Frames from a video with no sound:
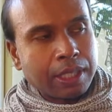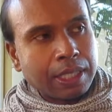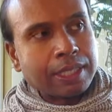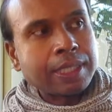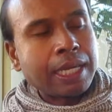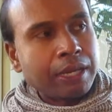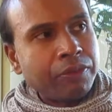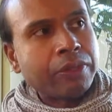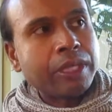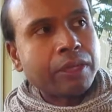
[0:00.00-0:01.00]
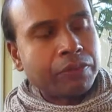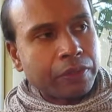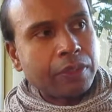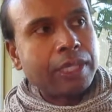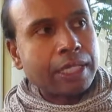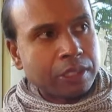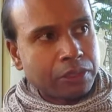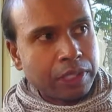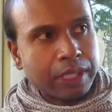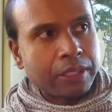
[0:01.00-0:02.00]
and just let everything unfold
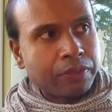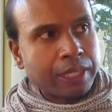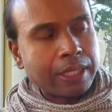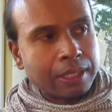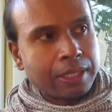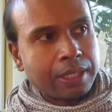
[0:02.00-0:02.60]
naturally out of that.